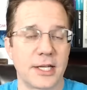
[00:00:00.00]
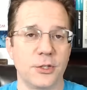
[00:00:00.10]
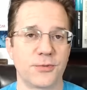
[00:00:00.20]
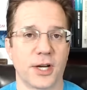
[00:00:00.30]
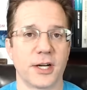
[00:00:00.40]

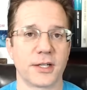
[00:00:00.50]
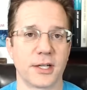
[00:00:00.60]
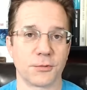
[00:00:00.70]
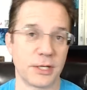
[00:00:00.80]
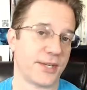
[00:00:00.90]
you've got
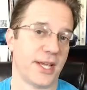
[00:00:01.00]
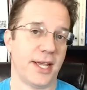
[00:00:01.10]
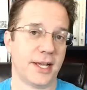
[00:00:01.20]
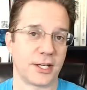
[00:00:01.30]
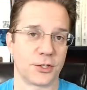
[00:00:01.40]
a reef
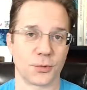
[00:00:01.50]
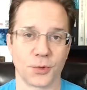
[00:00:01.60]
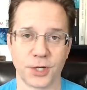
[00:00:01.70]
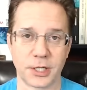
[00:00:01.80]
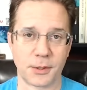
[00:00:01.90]
tank and you're
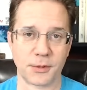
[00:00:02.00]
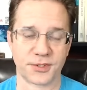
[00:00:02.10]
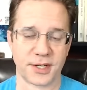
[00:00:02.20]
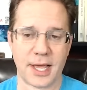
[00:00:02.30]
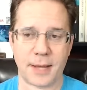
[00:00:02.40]
worried about what's
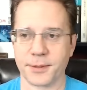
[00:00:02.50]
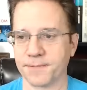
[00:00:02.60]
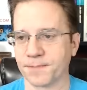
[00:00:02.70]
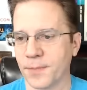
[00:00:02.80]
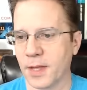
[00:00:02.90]
going to
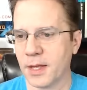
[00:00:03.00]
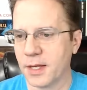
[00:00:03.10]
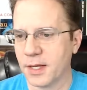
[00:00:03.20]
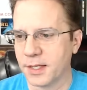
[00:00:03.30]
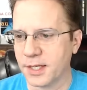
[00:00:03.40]
happen.
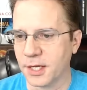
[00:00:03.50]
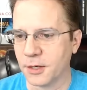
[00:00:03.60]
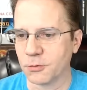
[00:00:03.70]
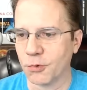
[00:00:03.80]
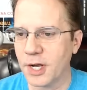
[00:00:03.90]

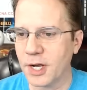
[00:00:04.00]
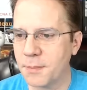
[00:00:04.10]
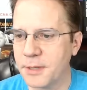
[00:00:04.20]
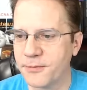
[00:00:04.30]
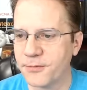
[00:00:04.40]
Now, right
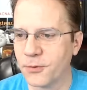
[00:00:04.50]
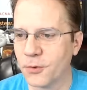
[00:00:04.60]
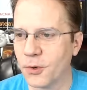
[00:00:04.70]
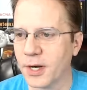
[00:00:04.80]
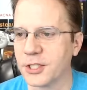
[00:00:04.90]

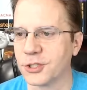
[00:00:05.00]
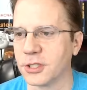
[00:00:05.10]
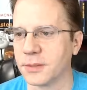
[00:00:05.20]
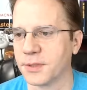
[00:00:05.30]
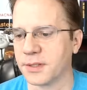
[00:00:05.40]
before I
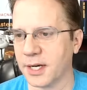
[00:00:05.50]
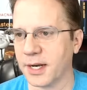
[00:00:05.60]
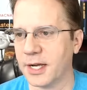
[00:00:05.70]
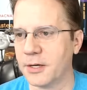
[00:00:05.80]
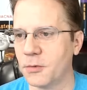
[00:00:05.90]
jump to
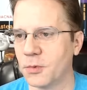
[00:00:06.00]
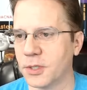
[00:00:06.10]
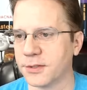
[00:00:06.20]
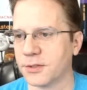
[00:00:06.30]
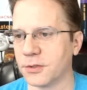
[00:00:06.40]
that, I
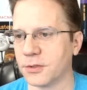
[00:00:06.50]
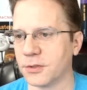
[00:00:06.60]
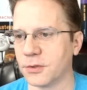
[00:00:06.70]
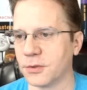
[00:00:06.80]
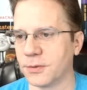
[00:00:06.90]
want
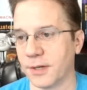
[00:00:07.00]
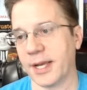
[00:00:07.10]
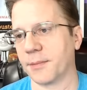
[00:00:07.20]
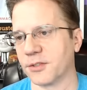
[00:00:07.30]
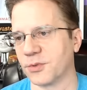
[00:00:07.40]
to, I am
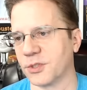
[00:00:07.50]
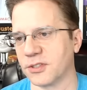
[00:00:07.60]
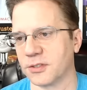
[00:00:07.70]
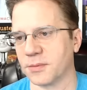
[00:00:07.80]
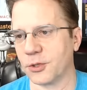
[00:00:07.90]
going to switch
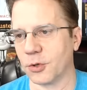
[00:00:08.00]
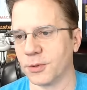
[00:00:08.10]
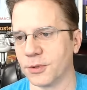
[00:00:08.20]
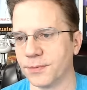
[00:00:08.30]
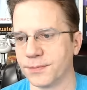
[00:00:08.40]
this to my normal